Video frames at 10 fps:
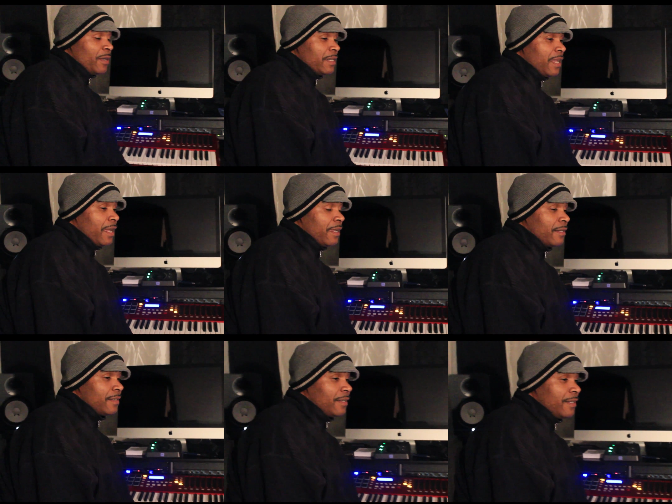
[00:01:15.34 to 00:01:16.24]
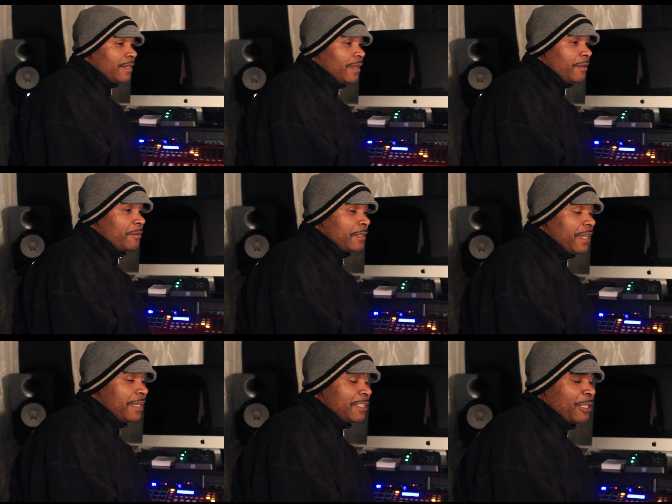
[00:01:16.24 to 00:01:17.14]
one day. And
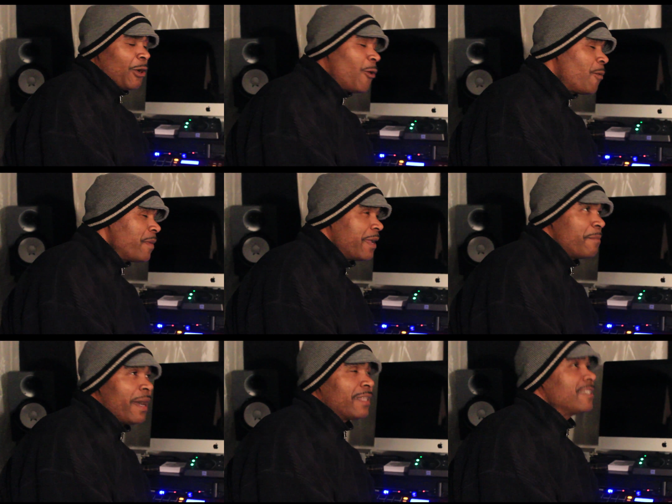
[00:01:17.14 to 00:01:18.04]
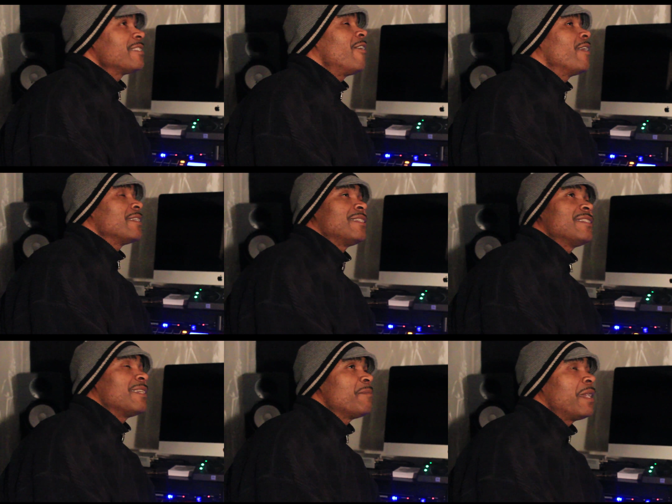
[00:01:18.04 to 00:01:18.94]
he had told me about this artist.
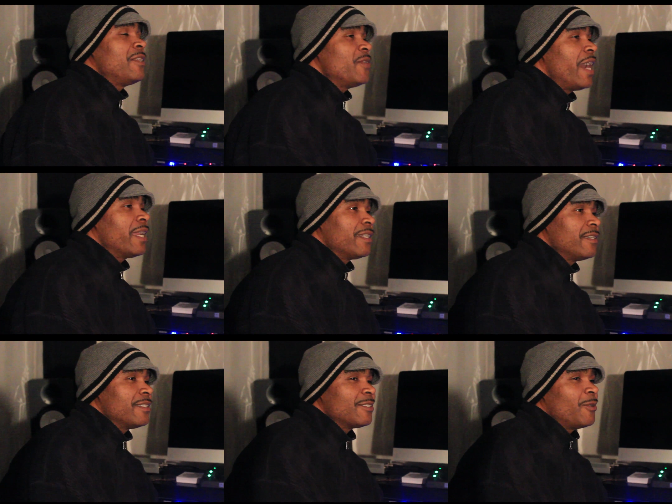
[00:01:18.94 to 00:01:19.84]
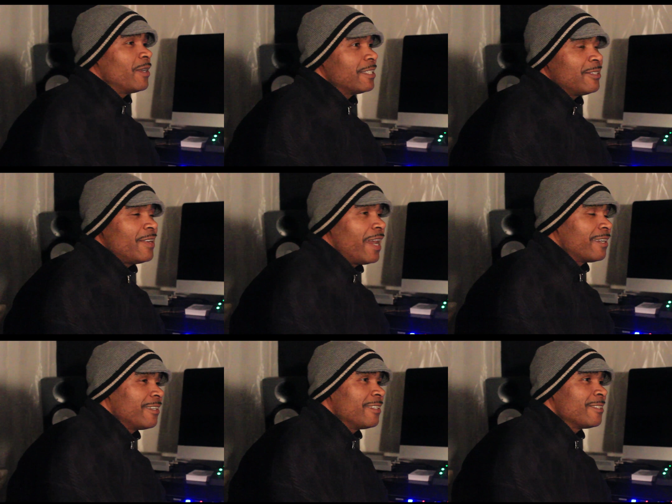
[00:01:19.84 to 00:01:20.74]
He said, "Man, you gotta hear this artist. You
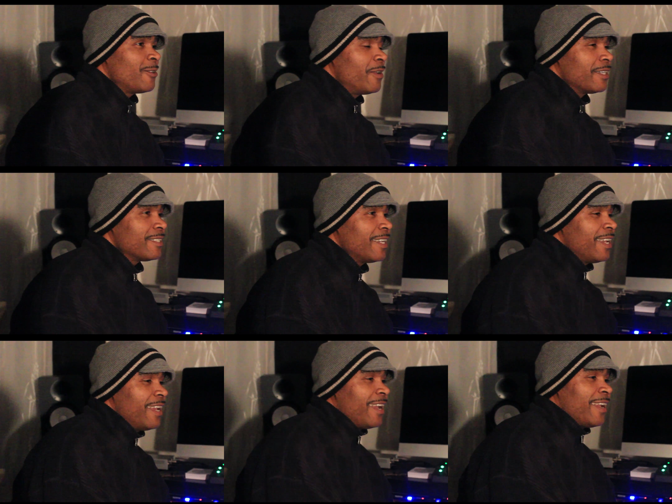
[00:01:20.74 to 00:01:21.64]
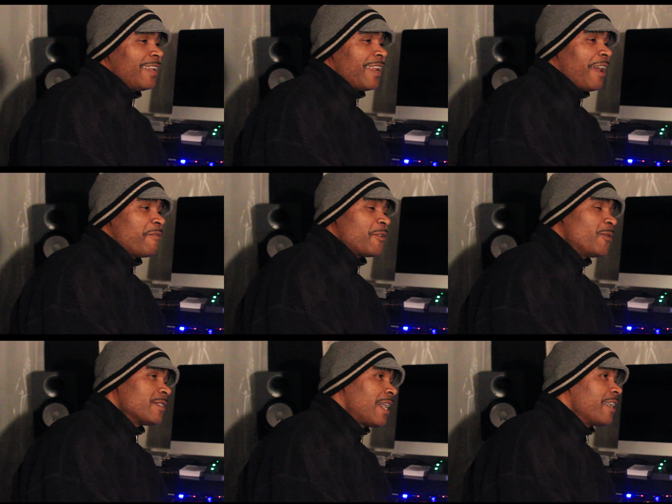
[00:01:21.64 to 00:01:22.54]
gotta hear this artist." And of
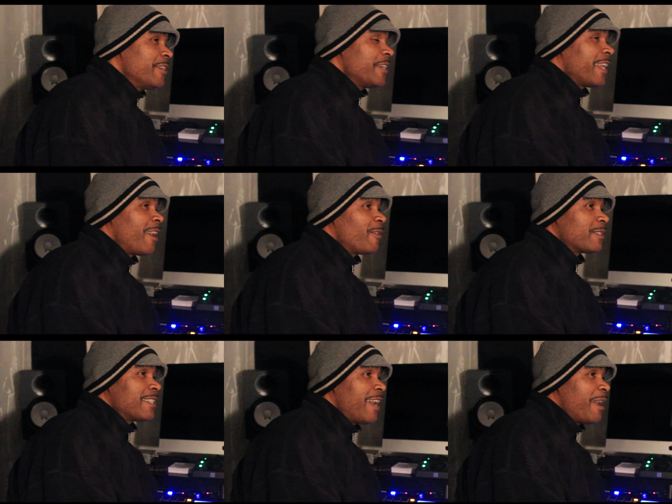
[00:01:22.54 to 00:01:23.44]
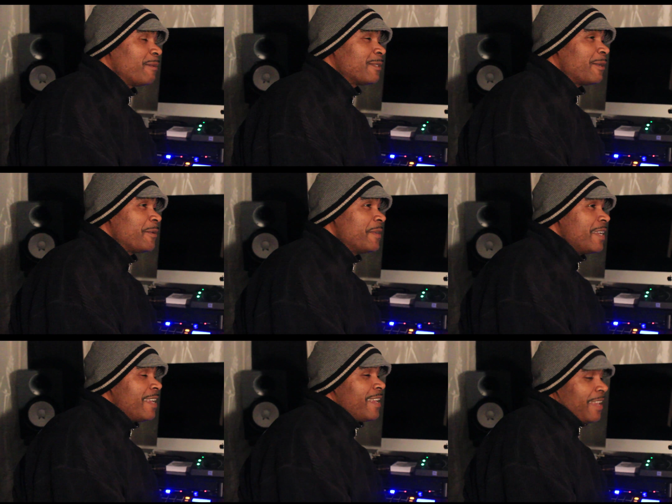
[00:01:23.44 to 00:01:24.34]
course, I hear that all the time. So
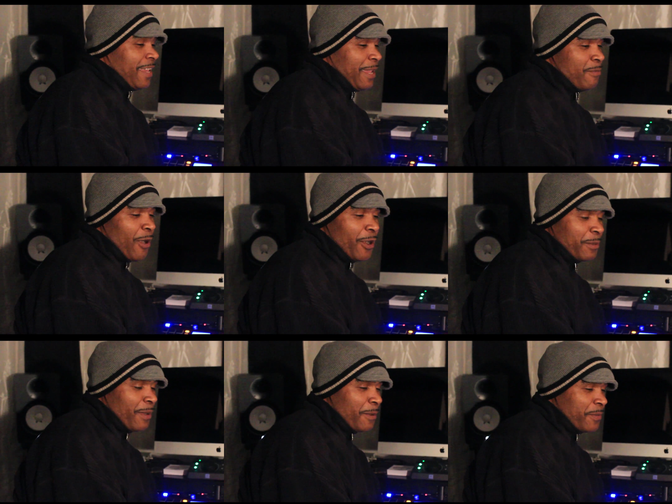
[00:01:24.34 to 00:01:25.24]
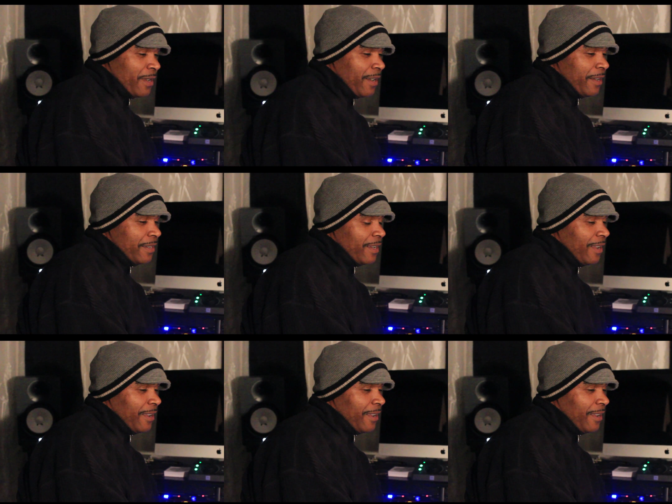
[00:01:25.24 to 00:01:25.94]
he brought him up there, and